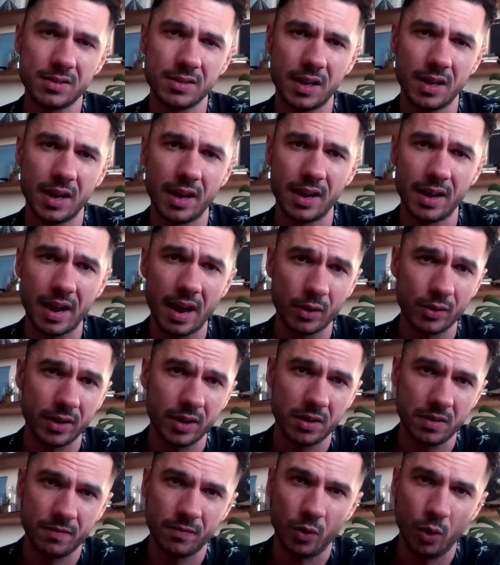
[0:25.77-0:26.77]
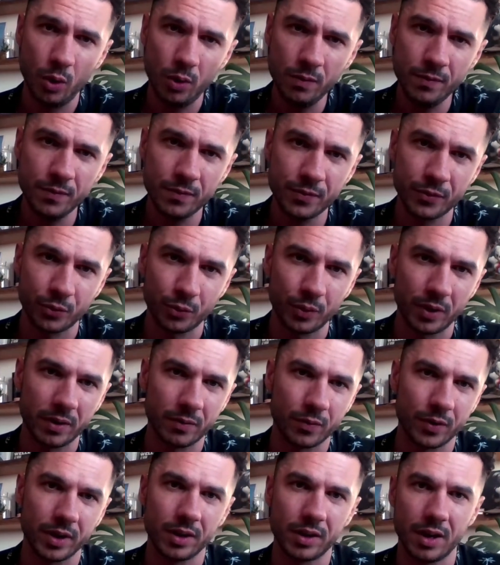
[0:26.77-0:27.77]
and how they evolve through
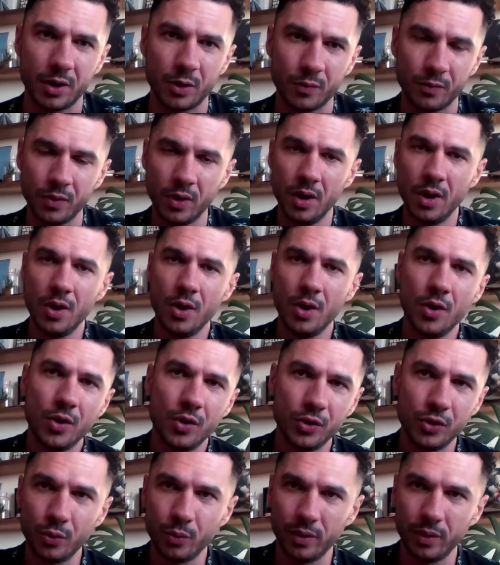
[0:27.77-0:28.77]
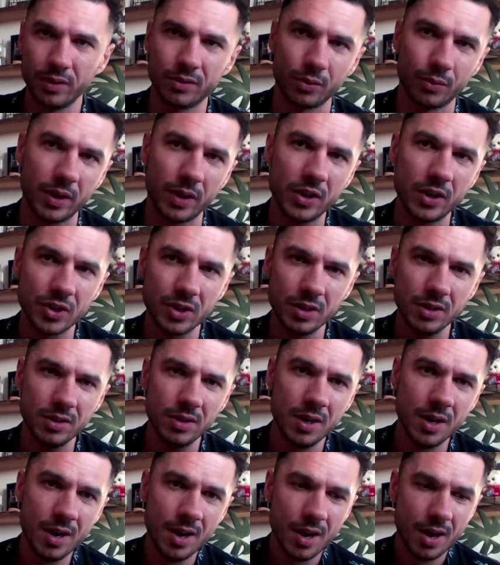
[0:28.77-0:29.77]
every kind of new iteration.
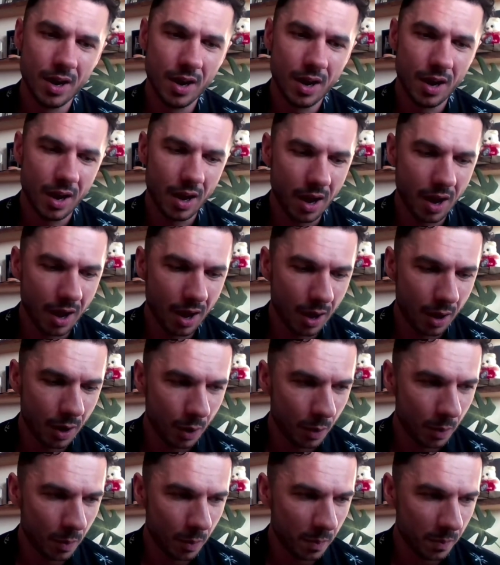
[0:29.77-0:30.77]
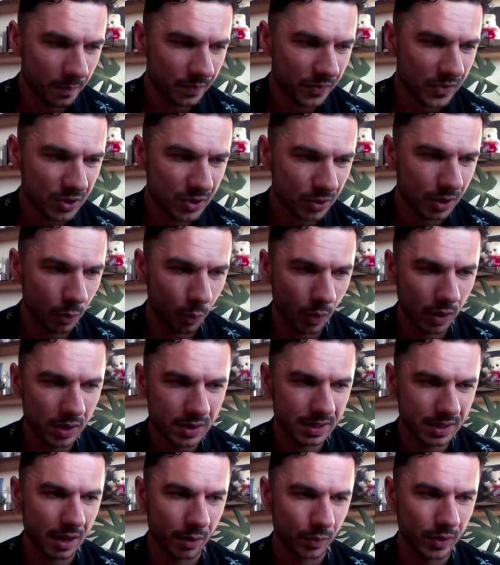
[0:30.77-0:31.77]
So there
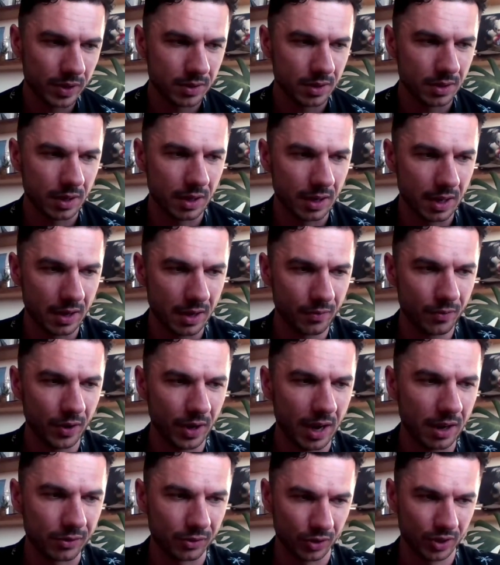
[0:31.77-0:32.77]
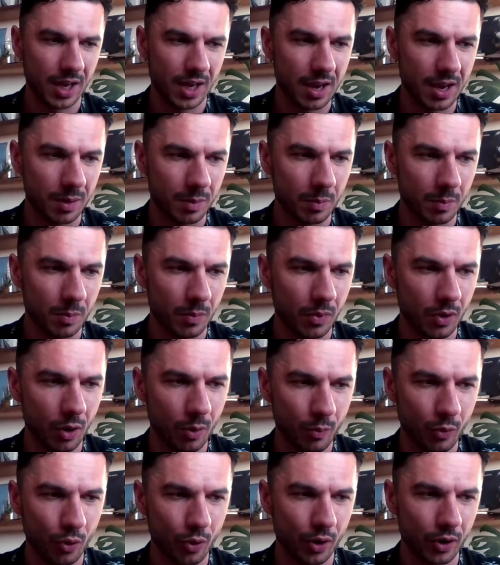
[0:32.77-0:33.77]
was that written, and every actor came
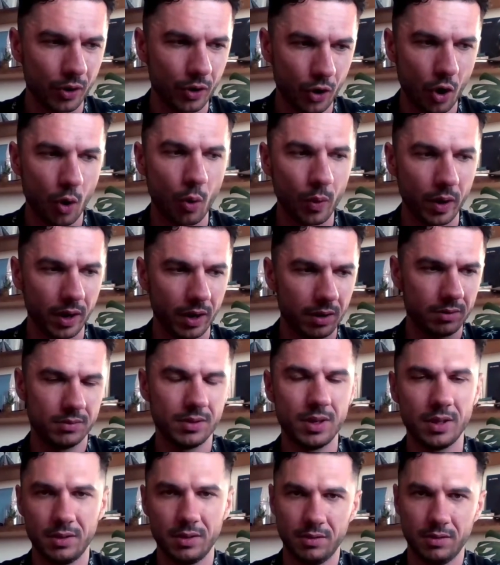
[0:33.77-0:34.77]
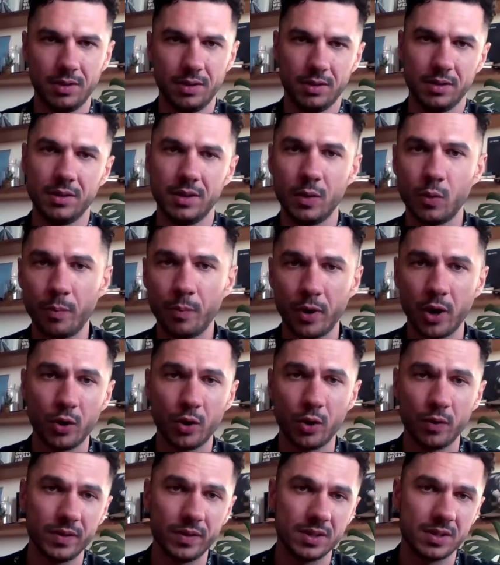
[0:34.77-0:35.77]
on board knowing that they were part
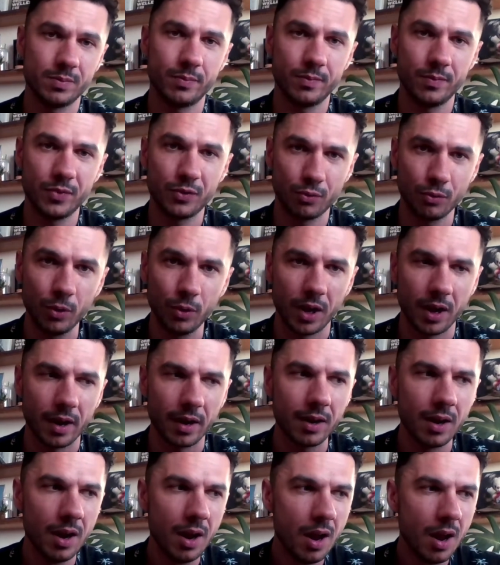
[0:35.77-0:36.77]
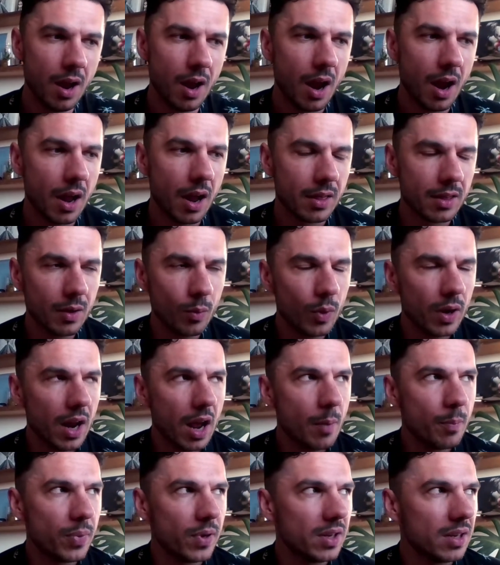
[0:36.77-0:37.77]
of this through line. And then what
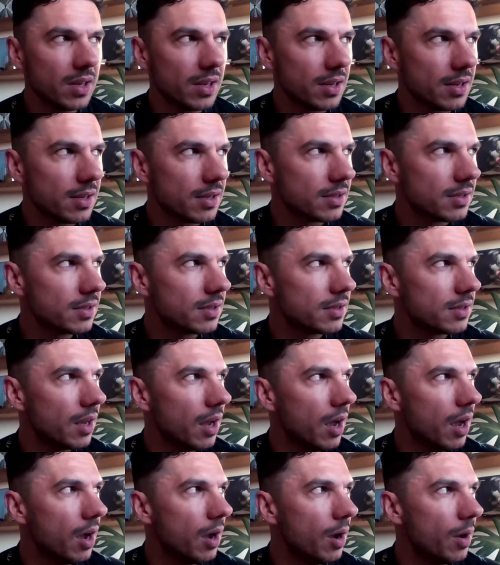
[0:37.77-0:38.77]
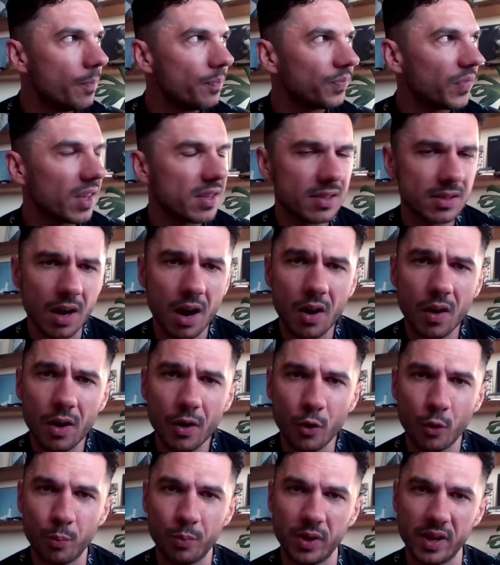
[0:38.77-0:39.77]
happened is
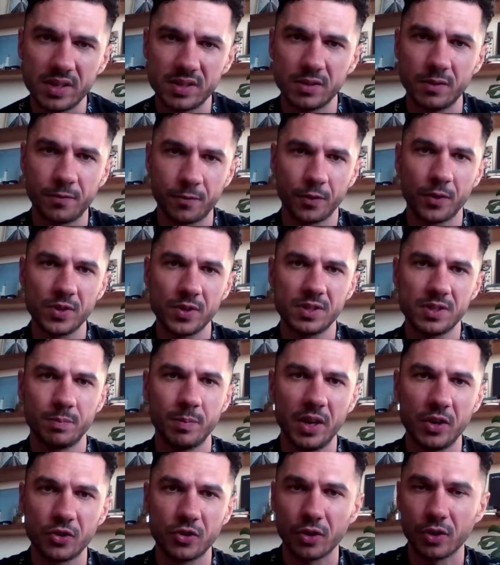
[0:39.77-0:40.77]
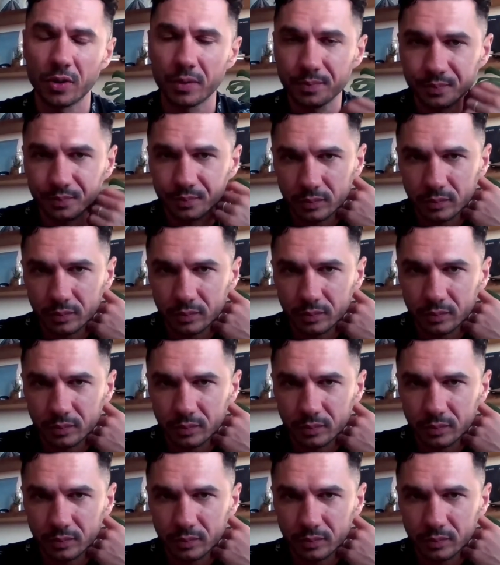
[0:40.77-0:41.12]
Sarah, who plays the first major